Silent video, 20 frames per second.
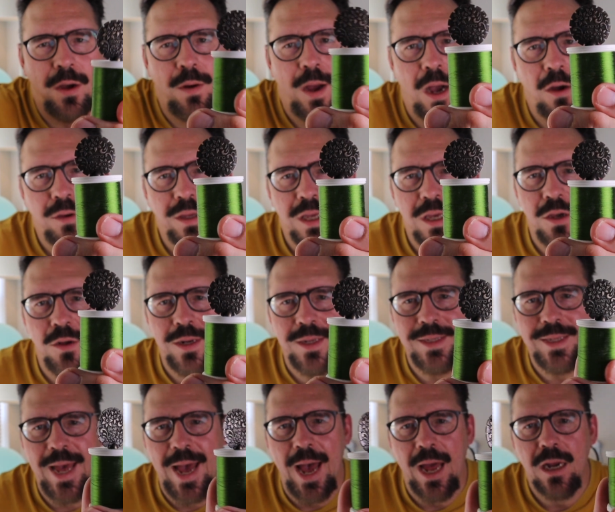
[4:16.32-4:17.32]
Oh, how cute
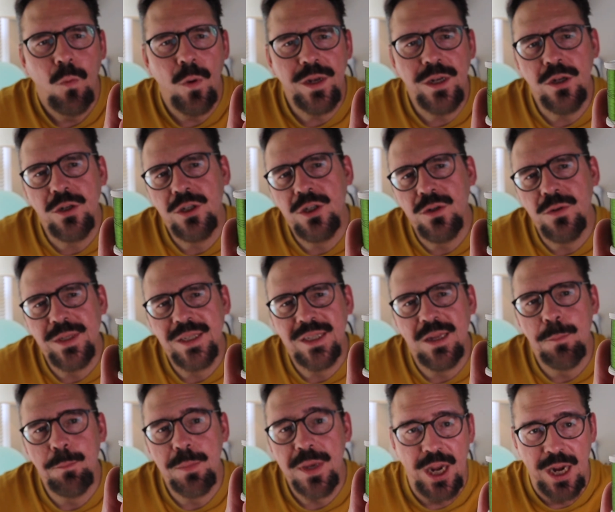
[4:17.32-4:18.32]
is that? When you do
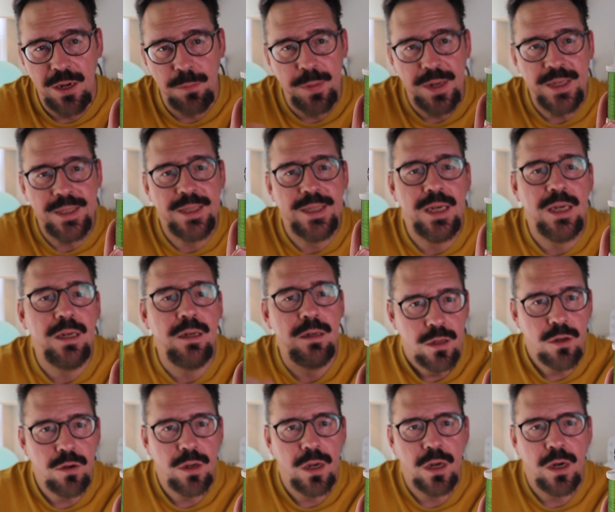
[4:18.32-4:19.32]
some chain piecing,
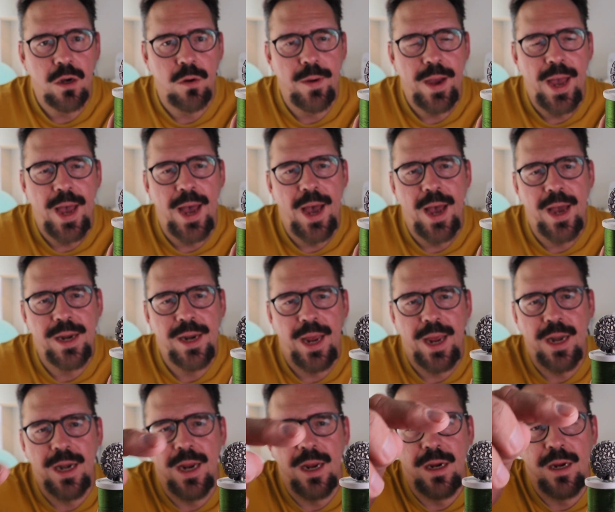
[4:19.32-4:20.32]
you can go ahead
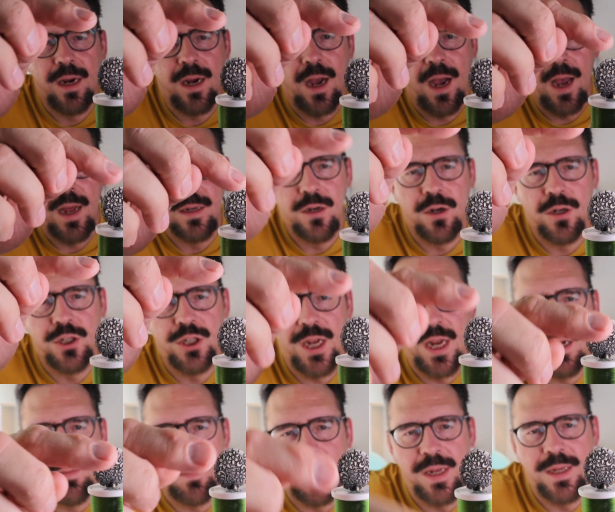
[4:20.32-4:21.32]
and then cut your
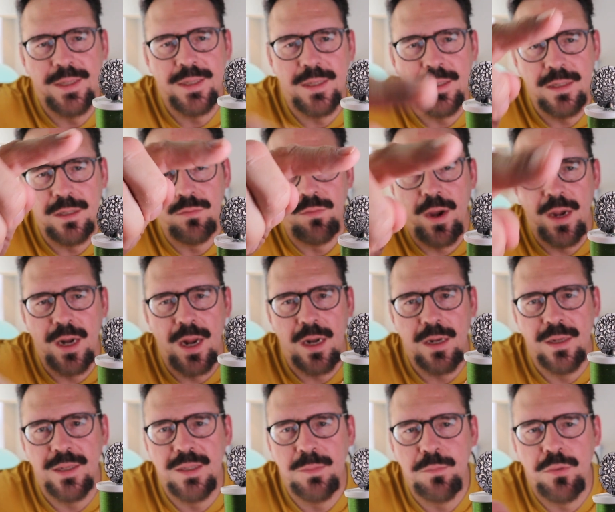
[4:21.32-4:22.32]
chain pieces right on
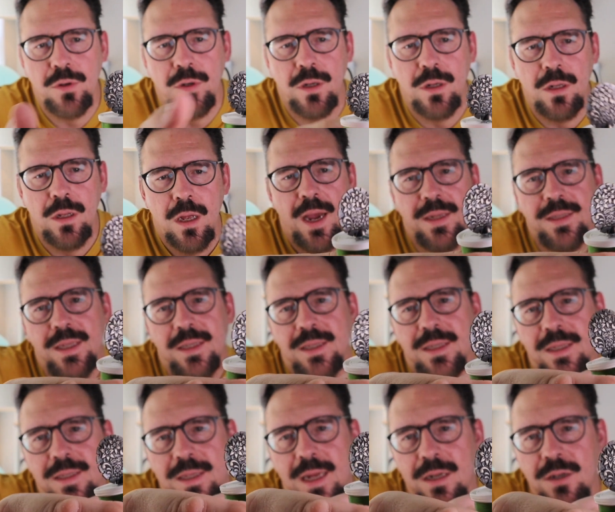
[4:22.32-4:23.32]
the spool as it
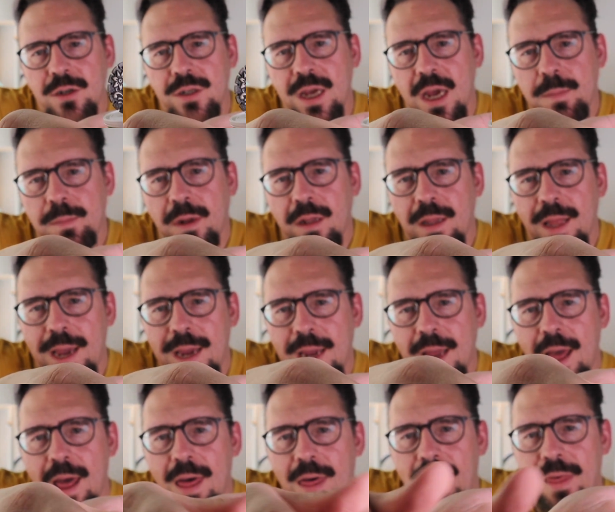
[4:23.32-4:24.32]
sits on your table, like
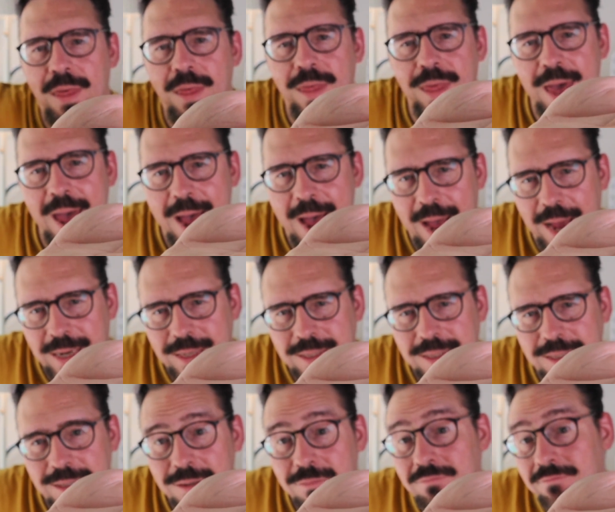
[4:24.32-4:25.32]
that.